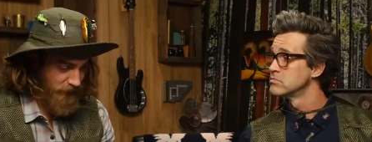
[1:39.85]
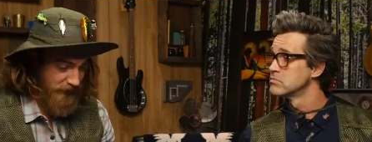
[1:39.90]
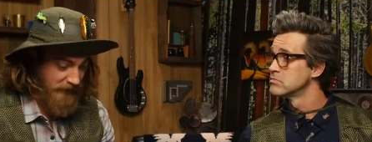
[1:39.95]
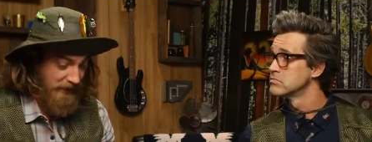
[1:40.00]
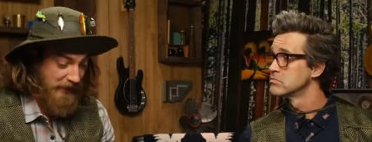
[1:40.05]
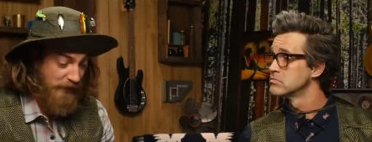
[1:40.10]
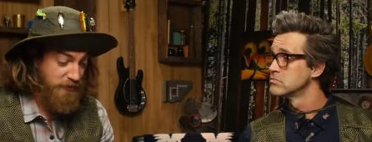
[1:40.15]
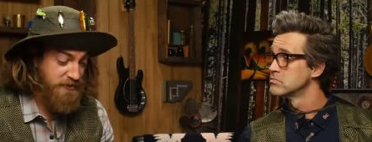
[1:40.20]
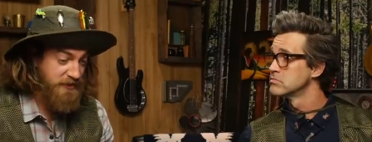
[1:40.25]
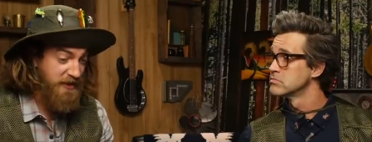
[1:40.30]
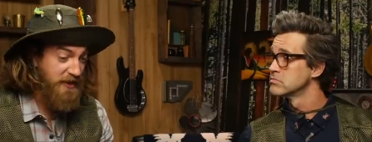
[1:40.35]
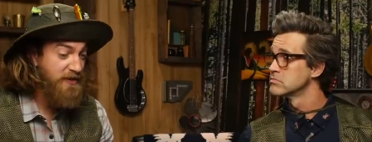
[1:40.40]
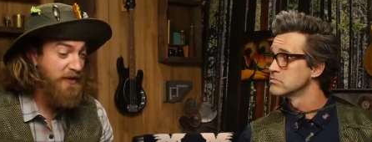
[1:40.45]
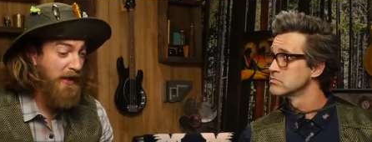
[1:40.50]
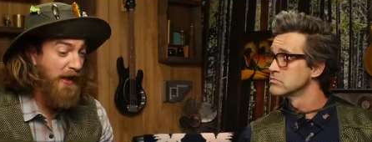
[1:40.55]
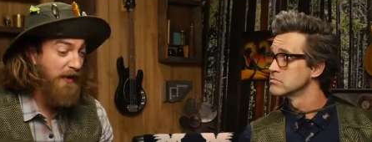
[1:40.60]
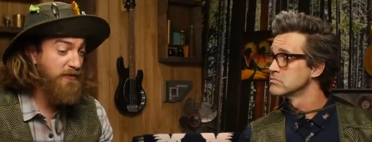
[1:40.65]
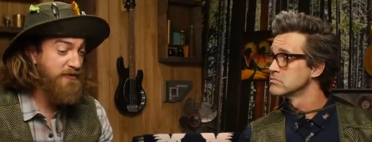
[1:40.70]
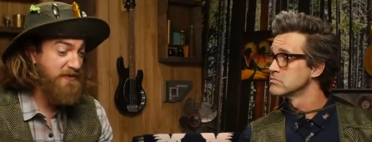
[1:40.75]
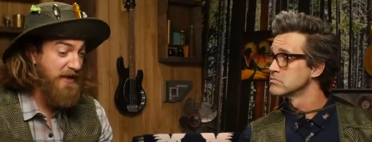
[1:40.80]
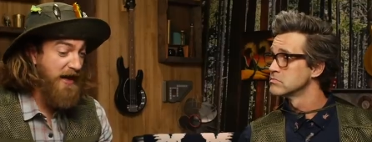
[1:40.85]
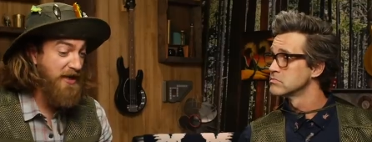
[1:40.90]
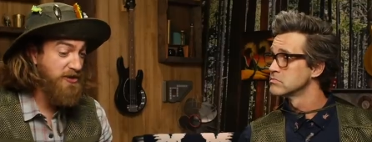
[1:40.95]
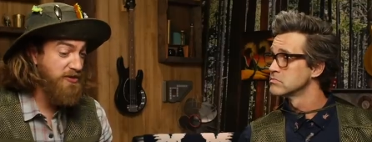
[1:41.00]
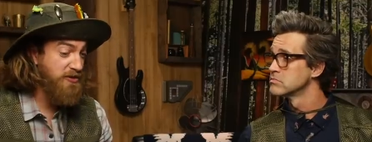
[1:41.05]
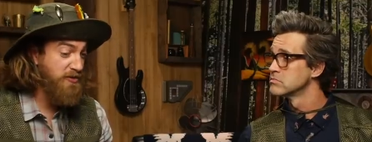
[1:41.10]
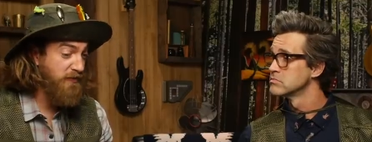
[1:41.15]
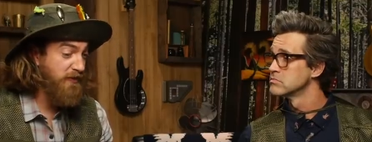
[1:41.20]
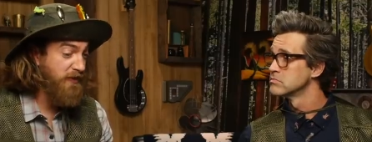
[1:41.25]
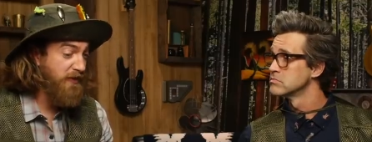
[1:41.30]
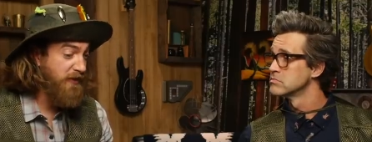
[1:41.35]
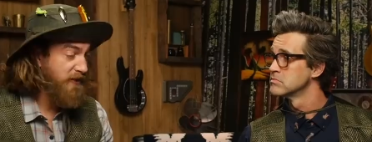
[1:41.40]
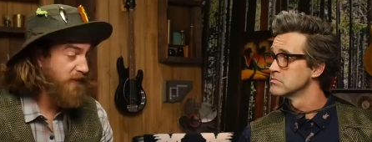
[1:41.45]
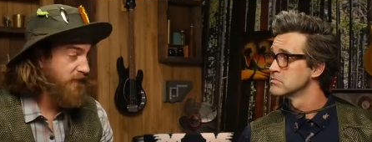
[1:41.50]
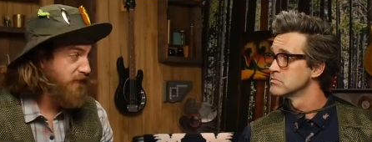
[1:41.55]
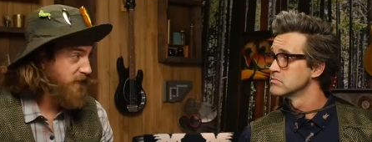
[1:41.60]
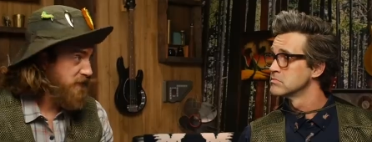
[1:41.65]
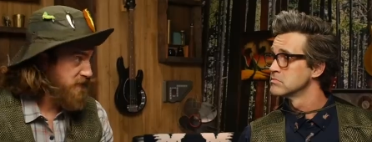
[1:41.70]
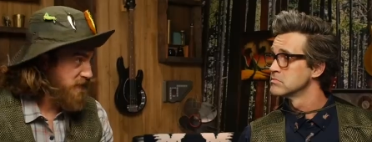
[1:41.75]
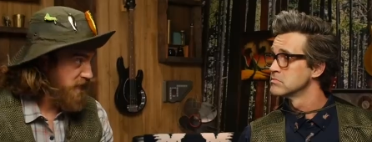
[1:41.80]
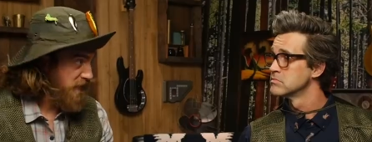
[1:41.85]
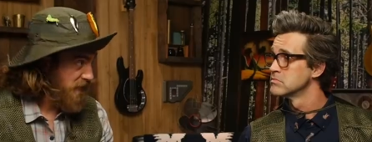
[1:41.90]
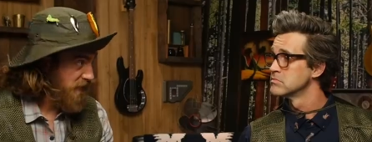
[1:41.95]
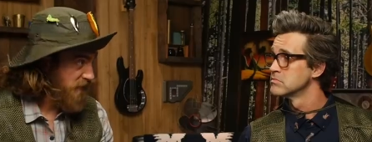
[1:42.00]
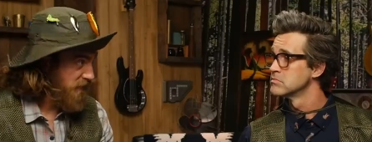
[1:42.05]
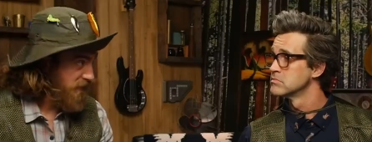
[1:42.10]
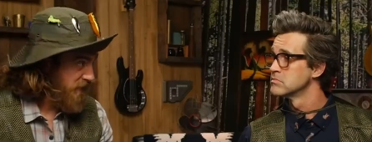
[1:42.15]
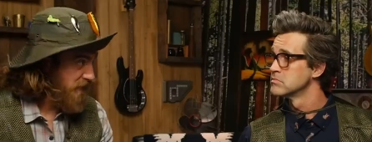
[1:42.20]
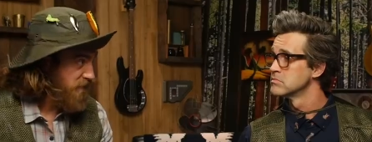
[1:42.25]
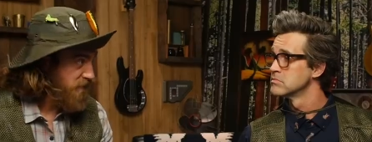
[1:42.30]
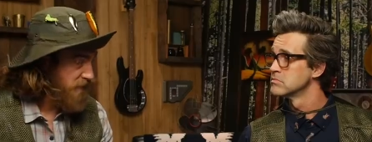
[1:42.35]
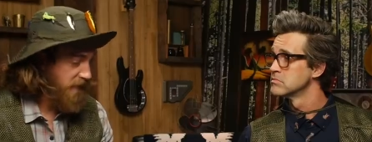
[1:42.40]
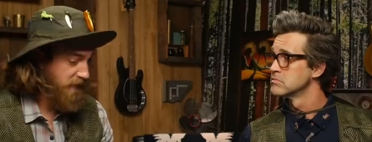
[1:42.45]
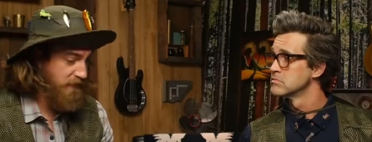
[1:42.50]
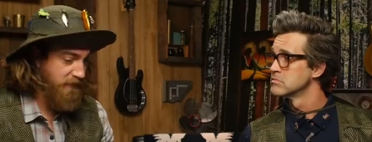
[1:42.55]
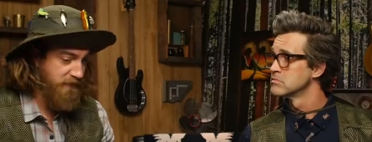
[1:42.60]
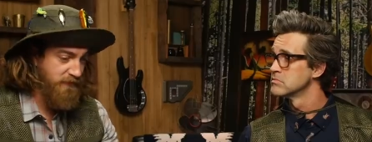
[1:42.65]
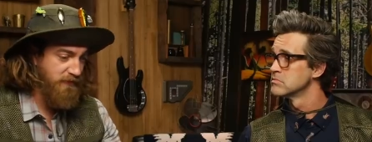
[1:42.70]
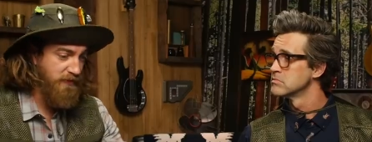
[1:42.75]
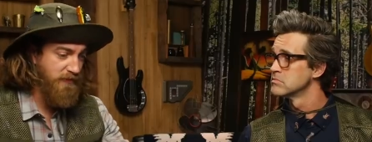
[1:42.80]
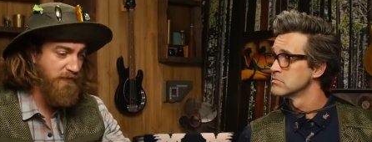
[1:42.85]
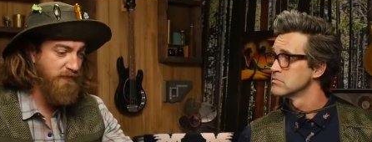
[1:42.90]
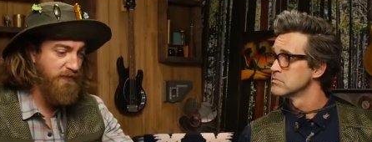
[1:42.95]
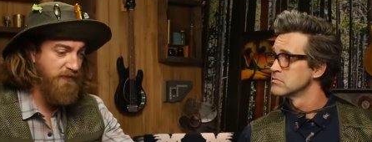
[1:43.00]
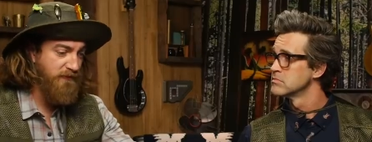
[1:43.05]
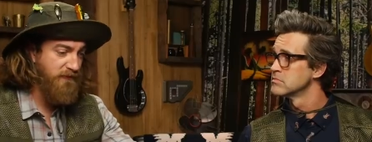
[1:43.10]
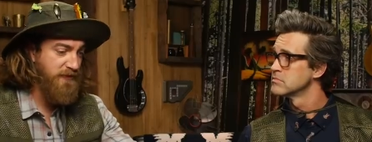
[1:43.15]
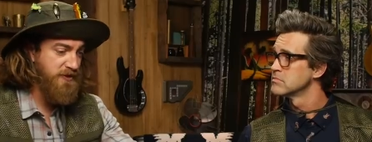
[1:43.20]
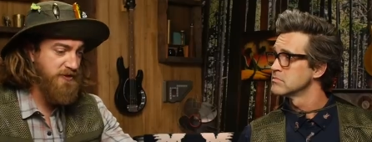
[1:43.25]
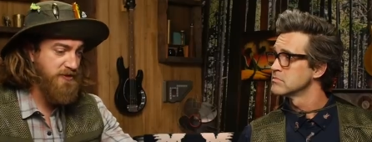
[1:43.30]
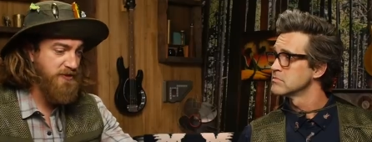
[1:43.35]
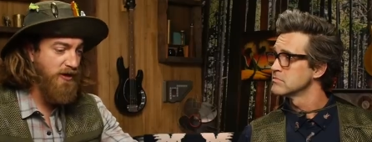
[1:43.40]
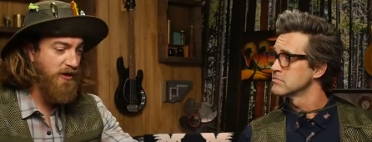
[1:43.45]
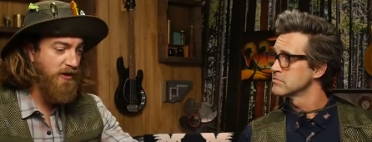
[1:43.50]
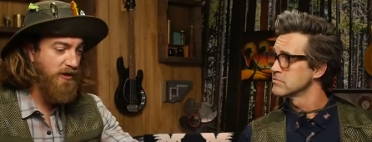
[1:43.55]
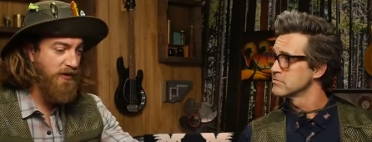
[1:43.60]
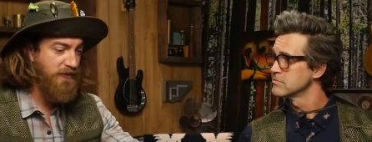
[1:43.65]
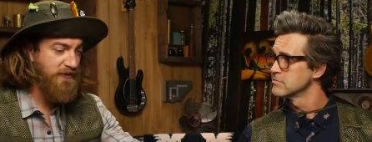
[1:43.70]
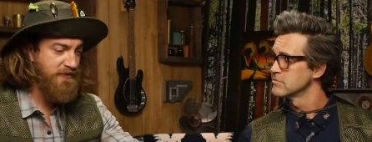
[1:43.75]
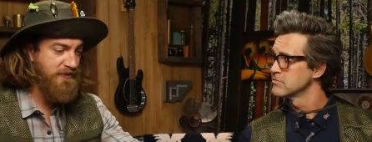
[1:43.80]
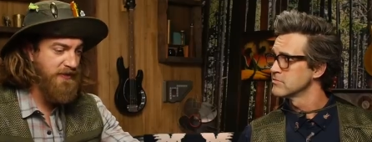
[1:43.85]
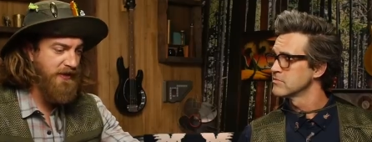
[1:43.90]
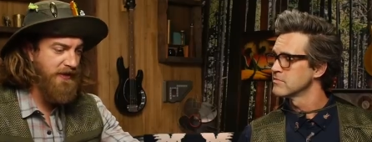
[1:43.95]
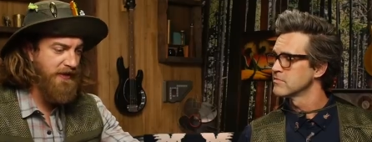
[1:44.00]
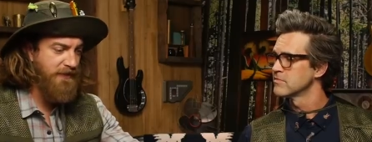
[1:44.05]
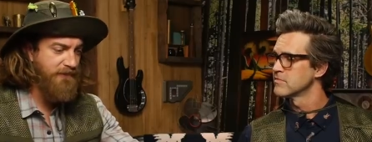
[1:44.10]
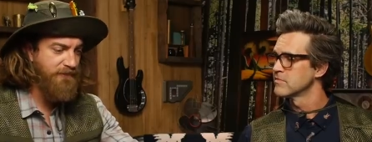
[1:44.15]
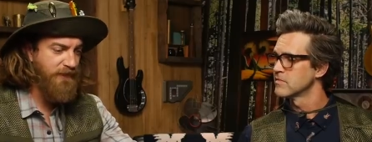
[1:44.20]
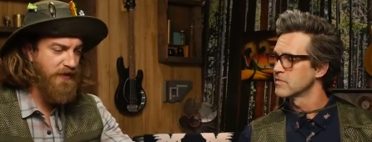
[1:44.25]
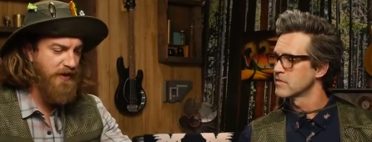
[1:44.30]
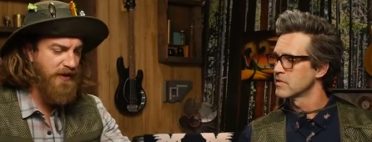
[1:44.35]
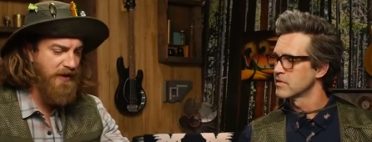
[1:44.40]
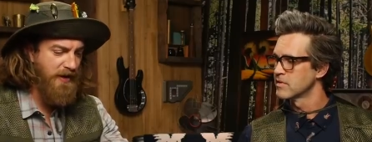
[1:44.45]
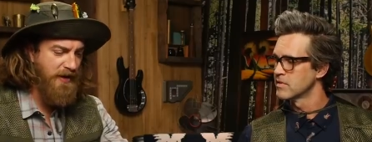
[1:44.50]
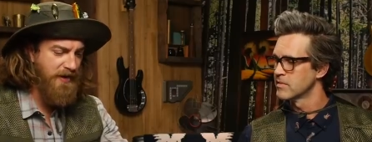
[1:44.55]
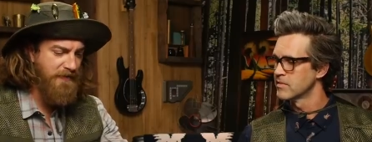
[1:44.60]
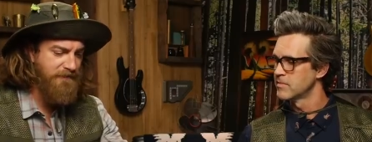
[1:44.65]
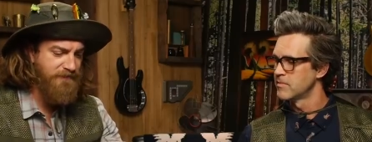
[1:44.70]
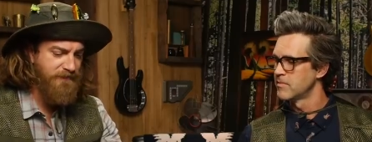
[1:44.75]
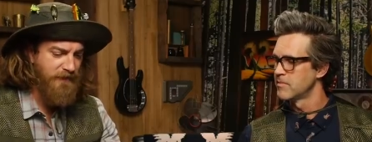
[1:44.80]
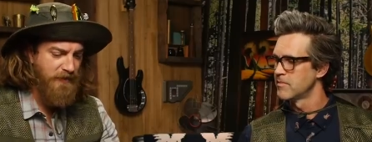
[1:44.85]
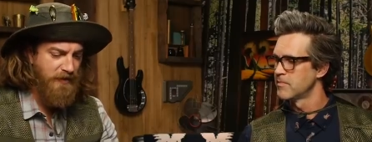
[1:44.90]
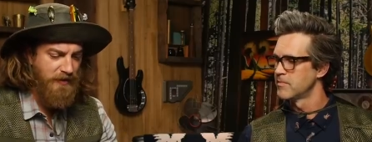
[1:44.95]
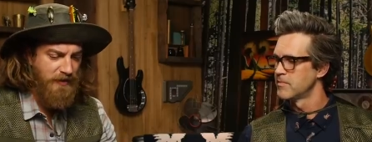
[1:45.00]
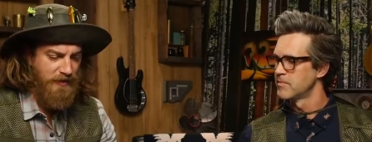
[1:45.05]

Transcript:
Speaker 1: I was in I was actually really into fishing. You know, me and Ben Greenwood fished all mm-hmm. the time and